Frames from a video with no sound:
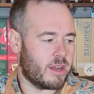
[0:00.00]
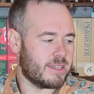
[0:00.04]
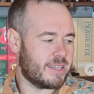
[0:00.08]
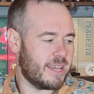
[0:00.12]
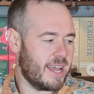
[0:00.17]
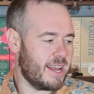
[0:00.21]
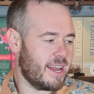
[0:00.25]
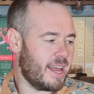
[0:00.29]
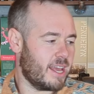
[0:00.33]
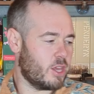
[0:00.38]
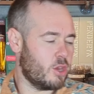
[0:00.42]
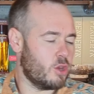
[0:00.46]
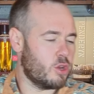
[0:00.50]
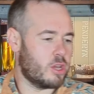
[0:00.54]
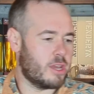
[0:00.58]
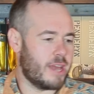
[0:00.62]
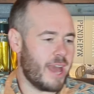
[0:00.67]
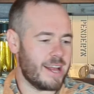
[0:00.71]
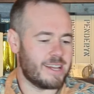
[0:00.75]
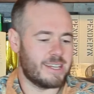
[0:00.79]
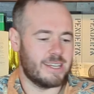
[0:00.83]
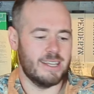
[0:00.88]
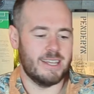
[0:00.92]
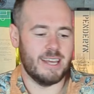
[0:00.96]
Say like you
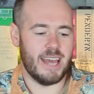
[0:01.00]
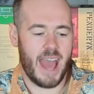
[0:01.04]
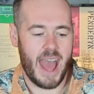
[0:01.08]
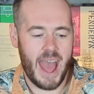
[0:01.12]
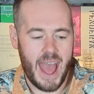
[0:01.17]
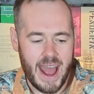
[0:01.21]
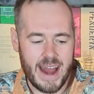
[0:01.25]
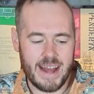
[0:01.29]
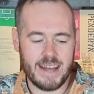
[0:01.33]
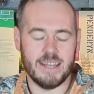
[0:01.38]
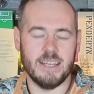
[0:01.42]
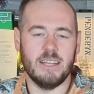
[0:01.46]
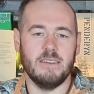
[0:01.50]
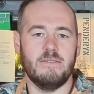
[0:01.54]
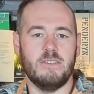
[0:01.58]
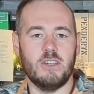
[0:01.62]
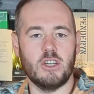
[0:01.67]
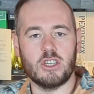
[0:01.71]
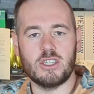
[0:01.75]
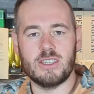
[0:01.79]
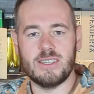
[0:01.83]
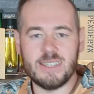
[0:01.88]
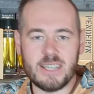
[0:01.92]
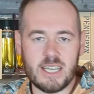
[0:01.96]
get to the end of
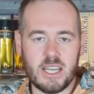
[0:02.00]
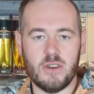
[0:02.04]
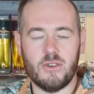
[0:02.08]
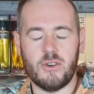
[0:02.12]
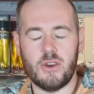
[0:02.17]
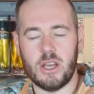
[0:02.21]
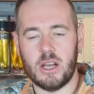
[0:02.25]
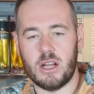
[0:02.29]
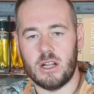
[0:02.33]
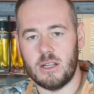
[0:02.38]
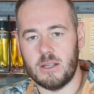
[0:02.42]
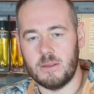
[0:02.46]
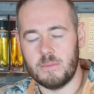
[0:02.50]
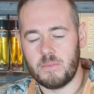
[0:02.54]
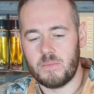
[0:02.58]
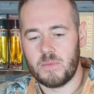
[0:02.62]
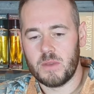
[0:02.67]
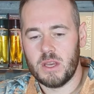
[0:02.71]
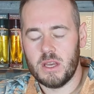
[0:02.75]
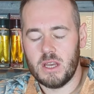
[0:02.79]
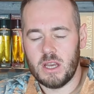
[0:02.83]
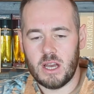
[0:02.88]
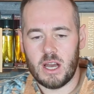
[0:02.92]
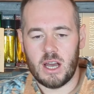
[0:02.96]
your cereal
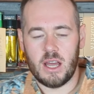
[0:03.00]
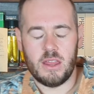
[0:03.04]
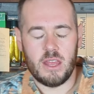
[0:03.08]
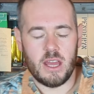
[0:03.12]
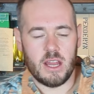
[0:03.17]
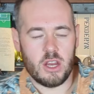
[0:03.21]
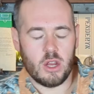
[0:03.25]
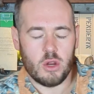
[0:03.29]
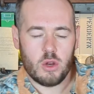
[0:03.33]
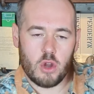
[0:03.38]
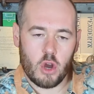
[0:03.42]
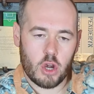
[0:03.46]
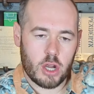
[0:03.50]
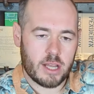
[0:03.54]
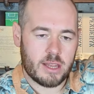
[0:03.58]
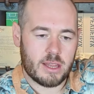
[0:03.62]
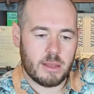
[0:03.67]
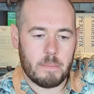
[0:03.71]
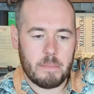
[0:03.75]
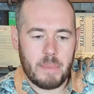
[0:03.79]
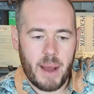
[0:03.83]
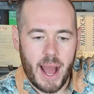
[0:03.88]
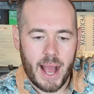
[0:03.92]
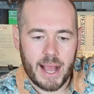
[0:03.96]
and then you look at
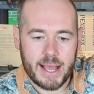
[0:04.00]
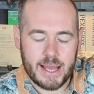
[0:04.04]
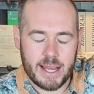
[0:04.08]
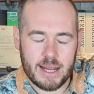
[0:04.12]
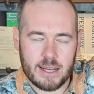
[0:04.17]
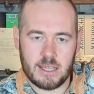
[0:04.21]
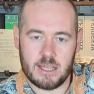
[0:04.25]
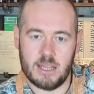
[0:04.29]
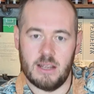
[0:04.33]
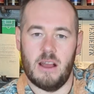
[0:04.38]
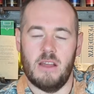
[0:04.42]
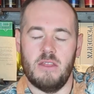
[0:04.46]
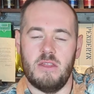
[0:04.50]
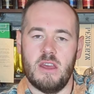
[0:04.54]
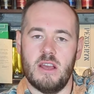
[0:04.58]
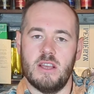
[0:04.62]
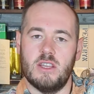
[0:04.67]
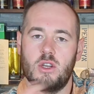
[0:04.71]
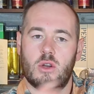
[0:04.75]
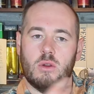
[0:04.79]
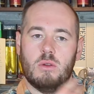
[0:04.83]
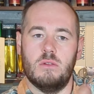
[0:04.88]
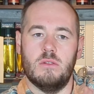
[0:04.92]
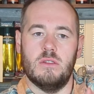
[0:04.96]
the packet and
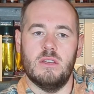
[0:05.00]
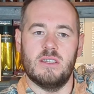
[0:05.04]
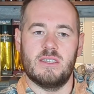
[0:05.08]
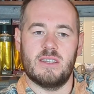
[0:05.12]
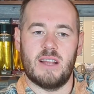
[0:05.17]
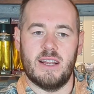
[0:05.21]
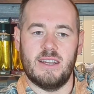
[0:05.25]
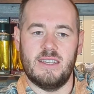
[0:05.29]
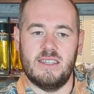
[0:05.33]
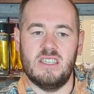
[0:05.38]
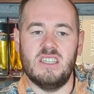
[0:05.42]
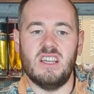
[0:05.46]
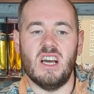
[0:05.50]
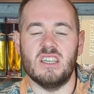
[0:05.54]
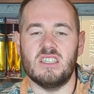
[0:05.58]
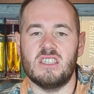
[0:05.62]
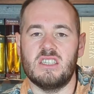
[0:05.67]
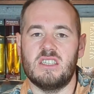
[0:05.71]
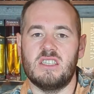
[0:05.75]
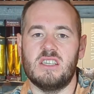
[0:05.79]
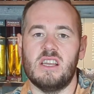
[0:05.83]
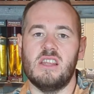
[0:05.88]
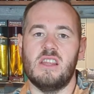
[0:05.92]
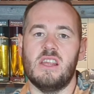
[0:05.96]
there's all this like
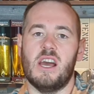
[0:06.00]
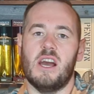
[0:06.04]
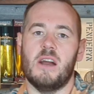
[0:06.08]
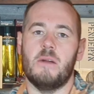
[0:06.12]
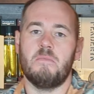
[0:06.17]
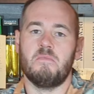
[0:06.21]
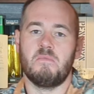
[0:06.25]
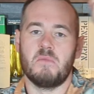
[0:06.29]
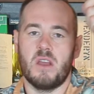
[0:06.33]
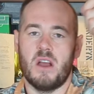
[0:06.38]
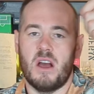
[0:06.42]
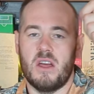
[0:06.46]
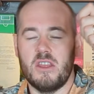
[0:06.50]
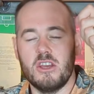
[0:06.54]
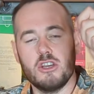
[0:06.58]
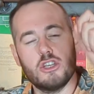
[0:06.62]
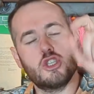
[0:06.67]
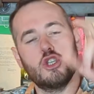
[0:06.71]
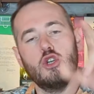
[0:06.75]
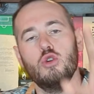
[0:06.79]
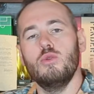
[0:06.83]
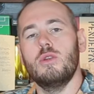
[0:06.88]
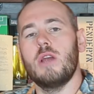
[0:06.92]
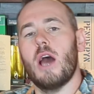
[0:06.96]
dust in there. And there's
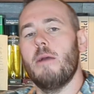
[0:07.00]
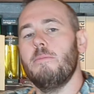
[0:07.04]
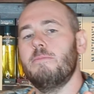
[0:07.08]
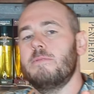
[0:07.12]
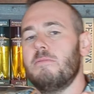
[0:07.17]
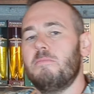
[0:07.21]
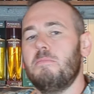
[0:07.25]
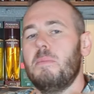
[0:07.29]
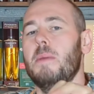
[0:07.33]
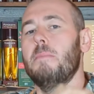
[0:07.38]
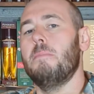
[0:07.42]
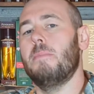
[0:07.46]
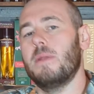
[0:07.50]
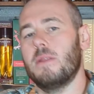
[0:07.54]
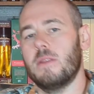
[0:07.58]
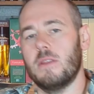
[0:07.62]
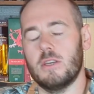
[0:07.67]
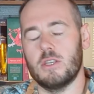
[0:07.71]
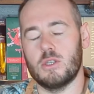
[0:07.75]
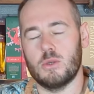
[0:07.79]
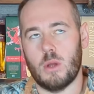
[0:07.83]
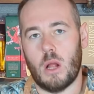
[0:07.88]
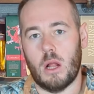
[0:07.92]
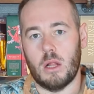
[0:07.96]
two types of people in
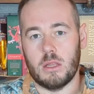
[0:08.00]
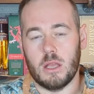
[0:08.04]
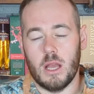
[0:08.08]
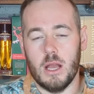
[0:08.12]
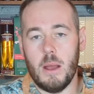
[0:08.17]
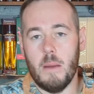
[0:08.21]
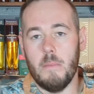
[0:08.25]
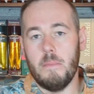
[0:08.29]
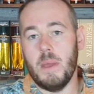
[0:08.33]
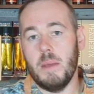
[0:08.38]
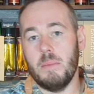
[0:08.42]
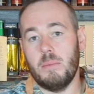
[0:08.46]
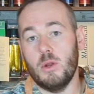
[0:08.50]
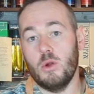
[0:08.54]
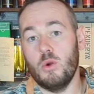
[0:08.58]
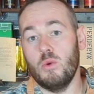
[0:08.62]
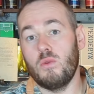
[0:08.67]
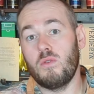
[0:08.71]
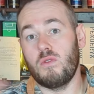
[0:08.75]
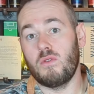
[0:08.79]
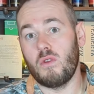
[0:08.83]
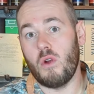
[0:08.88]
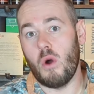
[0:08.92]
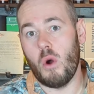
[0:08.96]
this world. People who
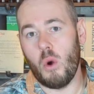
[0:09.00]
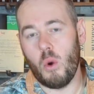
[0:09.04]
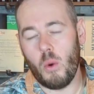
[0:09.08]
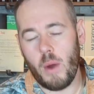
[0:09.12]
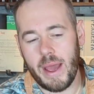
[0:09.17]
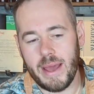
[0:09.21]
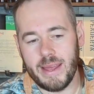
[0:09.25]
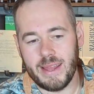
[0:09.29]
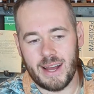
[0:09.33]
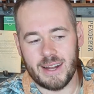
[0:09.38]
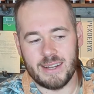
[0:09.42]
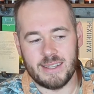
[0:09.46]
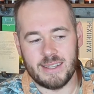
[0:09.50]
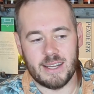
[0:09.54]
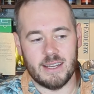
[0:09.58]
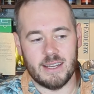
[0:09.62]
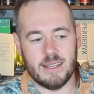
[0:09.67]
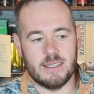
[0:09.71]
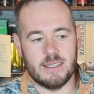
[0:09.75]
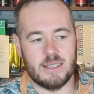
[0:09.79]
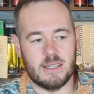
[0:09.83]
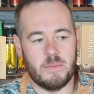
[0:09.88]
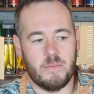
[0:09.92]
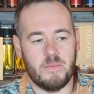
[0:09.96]
throw away that
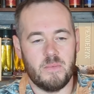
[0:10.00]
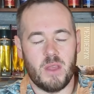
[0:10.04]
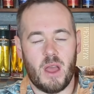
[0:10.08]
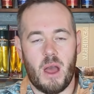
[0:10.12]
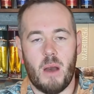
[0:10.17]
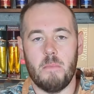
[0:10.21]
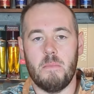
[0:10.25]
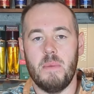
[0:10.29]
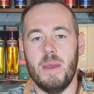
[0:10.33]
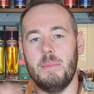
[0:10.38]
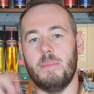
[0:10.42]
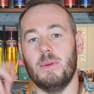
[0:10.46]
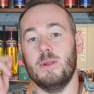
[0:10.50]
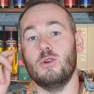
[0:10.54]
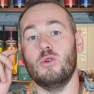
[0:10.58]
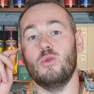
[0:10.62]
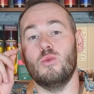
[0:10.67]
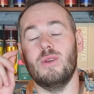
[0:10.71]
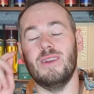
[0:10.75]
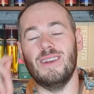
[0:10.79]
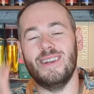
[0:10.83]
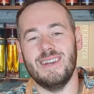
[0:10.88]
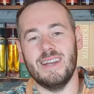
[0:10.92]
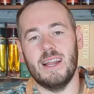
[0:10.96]
dust and people
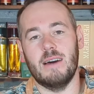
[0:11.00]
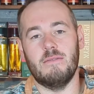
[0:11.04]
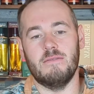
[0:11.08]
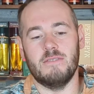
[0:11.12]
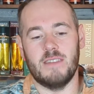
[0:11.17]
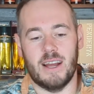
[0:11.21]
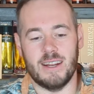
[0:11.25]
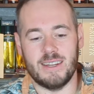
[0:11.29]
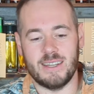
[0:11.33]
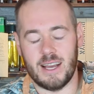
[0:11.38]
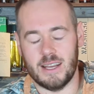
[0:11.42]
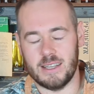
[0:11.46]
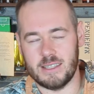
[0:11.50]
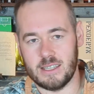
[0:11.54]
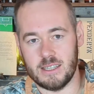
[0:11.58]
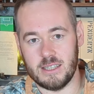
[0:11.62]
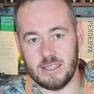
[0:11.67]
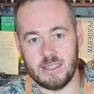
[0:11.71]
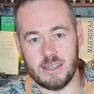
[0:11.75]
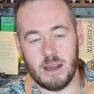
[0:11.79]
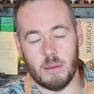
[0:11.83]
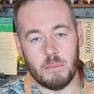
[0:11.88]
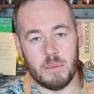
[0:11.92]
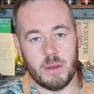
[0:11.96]
who love that dust
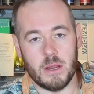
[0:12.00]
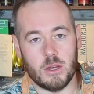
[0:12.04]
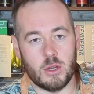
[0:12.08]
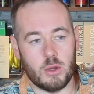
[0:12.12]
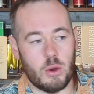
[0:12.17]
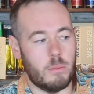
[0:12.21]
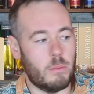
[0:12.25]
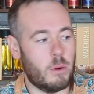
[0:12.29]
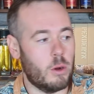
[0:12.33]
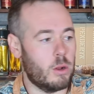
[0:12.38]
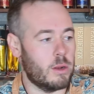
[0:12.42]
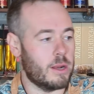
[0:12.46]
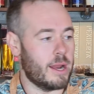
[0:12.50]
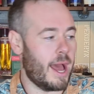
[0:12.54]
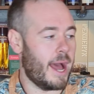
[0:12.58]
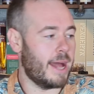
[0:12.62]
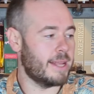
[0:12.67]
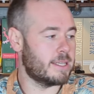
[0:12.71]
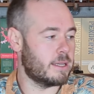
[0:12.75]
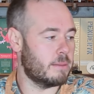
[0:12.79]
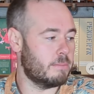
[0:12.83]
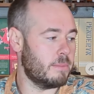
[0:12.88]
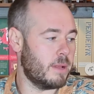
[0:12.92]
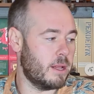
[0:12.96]
and dump it into a bowl and
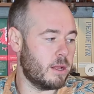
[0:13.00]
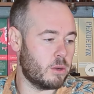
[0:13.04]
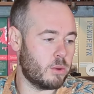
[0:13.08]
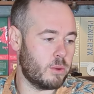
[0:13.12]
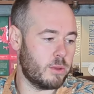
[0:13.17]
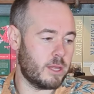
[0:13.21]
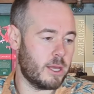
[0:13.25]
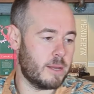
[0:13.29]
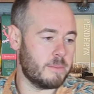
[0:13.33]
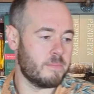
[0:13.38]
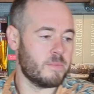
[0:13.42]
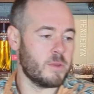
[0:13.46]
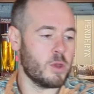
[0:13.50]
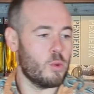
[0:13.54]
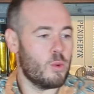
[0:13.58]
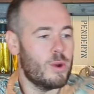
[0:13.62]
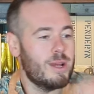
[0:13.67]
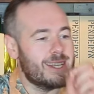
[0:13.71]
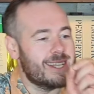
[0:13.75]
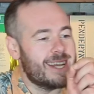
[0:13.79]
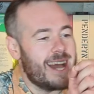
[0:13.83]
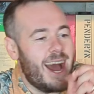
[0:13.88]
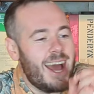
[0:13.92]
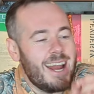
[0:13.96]
add some milk with it.
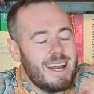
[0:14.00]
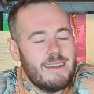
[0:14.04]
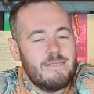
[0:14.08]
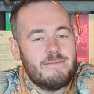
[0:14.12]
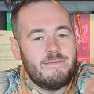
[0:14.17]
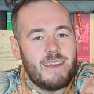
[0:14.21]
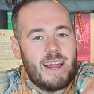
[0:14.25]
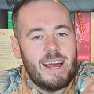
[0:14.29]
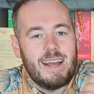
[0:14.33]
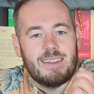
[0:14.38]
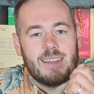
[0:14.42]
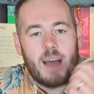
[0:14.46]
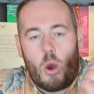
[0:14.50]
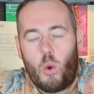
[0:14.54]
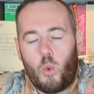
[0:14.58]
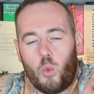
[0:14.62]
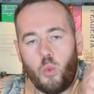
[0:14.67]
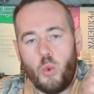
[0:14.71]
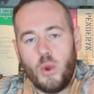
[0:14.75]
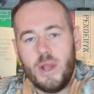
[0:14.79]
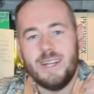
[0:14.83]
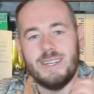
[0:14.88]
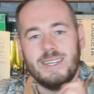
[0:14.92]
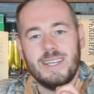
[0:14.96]
But kind of like that
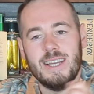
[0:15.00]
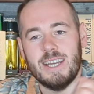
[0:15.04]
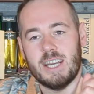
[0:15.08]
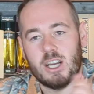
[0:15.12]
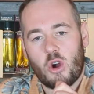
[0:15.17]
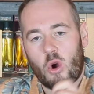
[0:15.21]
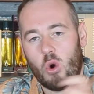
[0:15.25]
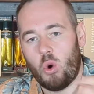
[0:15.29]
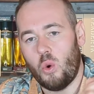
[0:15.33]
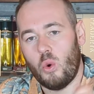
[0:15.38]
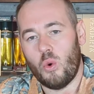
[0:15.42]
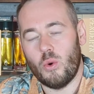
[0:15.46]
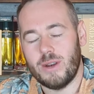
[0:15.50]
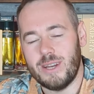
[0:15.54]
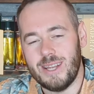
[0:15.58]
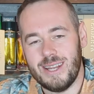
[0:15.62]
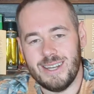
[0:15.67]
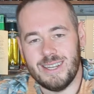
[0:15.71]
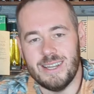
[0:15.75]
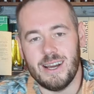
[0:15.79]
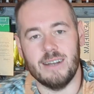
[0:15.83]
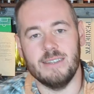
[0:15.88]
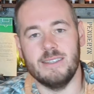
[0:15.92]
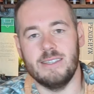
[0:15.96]
wheaty, corny,
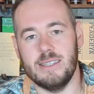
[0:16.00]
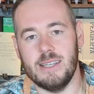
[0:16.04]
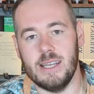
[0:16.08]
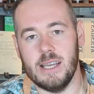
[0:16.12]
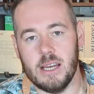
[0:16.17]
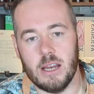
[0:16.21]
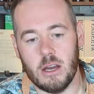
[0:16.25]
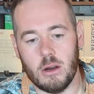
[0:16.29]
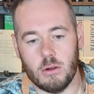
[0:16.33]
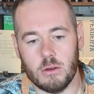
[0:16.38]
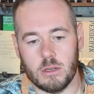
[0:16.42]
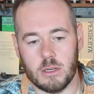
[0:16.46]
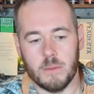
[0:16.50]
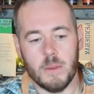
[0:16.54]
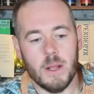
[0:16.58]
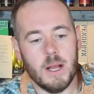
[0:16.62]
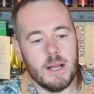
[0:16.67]
dusty note.